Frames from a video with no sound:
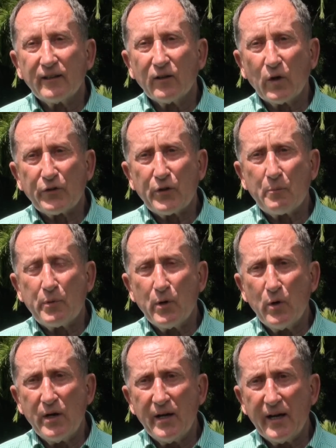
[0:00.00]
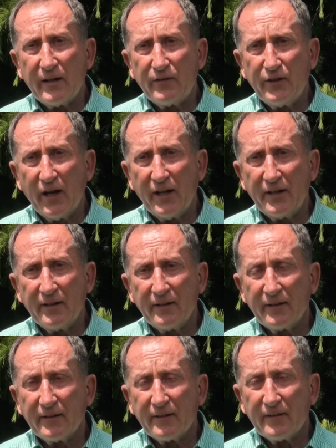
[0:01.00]
what Te Puia had done,
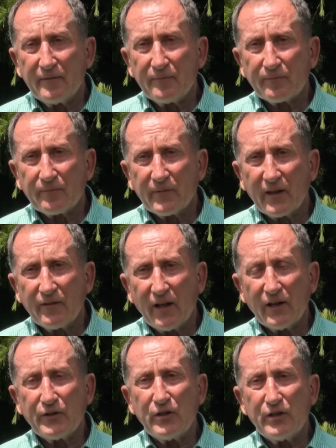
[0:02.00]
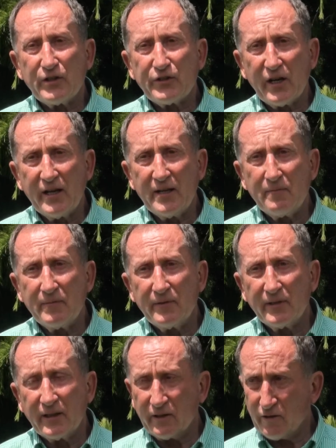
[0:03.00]
they'll do the same
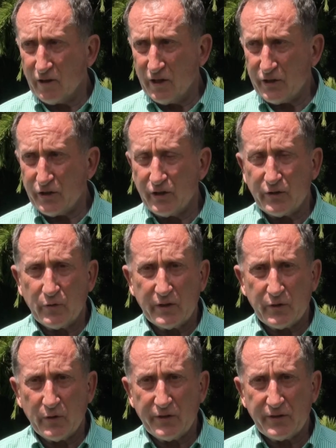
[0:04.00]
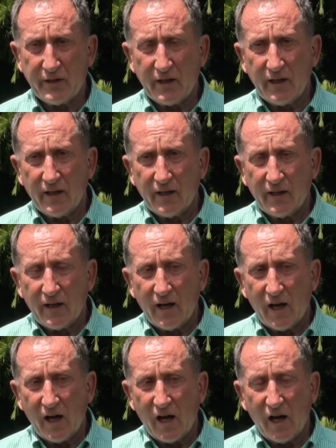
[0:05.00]
in Christchurch, which was
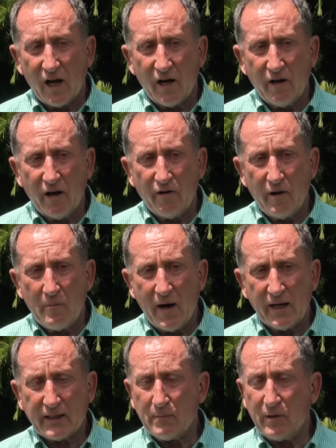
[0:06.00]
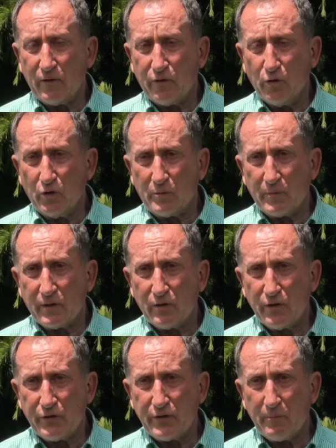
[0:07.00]
a remarkable thought,
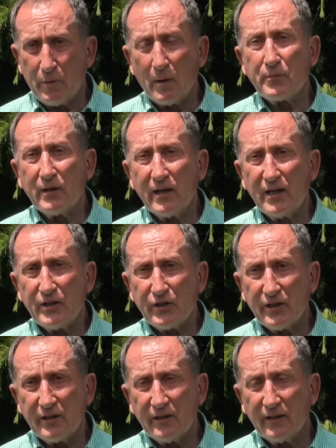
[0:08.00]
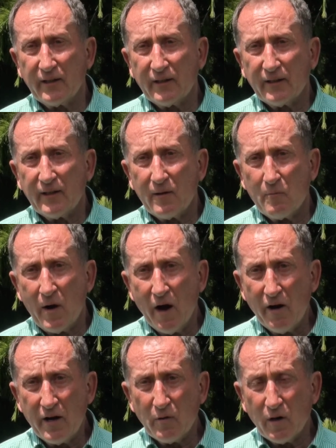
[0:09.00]
because the population,
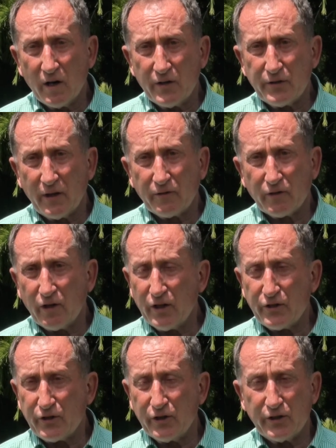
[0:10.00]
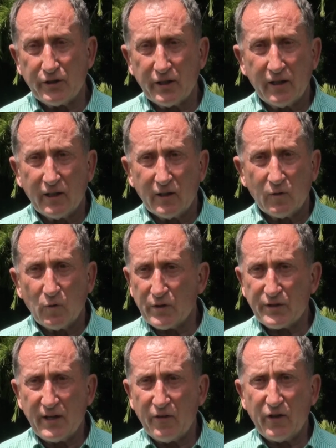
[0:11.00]
Maori-wise, of Christchurch
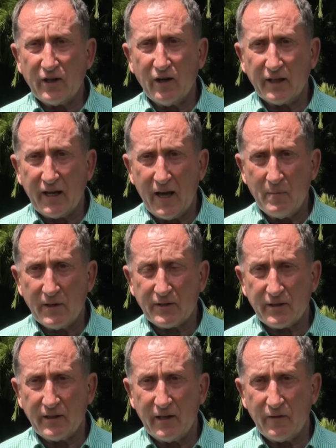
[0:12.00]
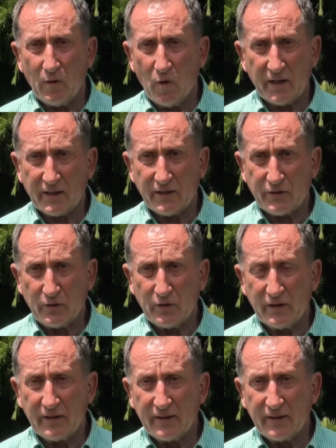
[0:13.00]
was nothing like Hamilton and the Waikato.